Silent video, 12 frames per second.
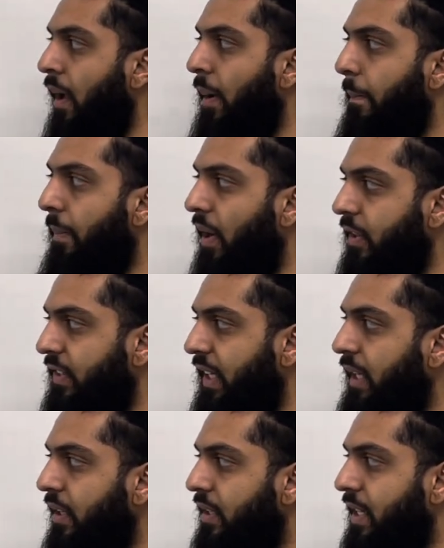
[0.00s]
Part
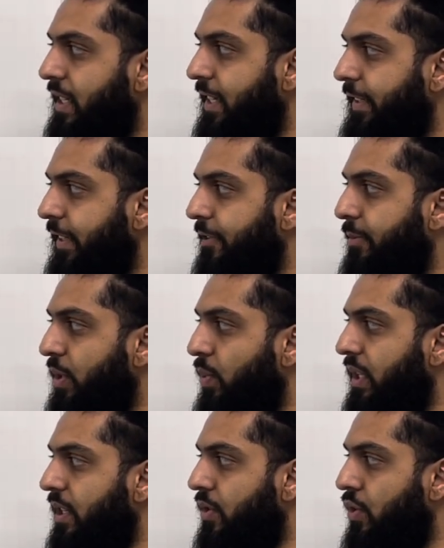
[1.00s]
C, the distance
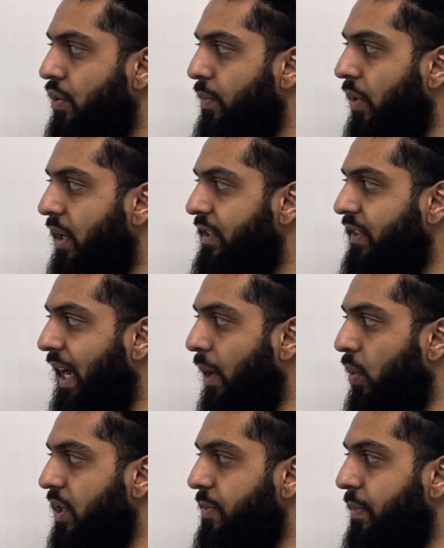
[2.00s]
between the two points at
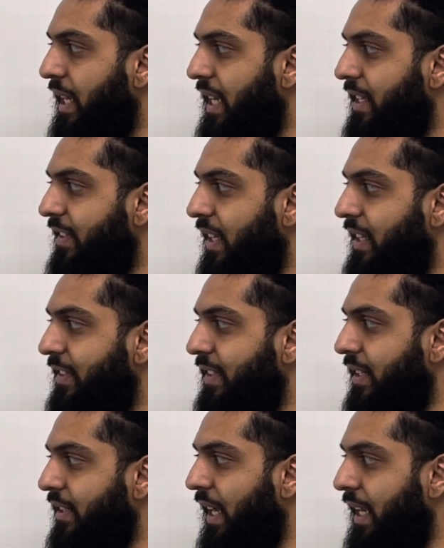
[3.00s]
which p is
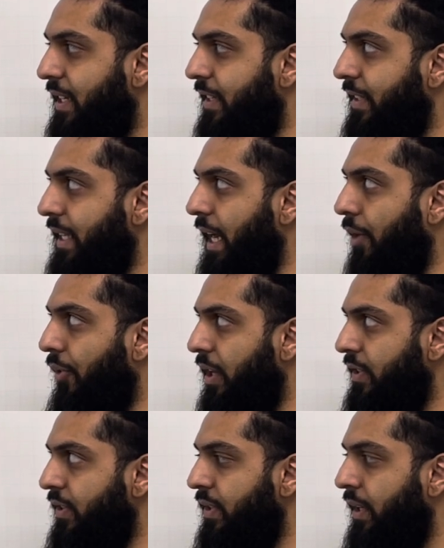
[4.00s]
instantaneously at
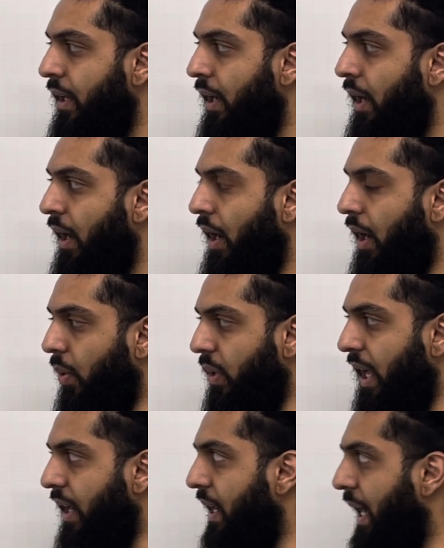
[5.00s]
rest.
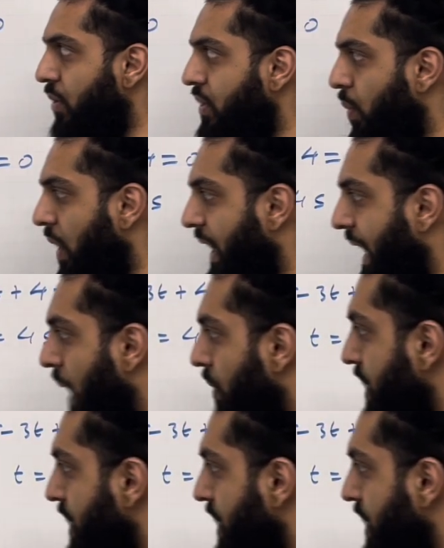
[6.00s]
Okay, now to work out the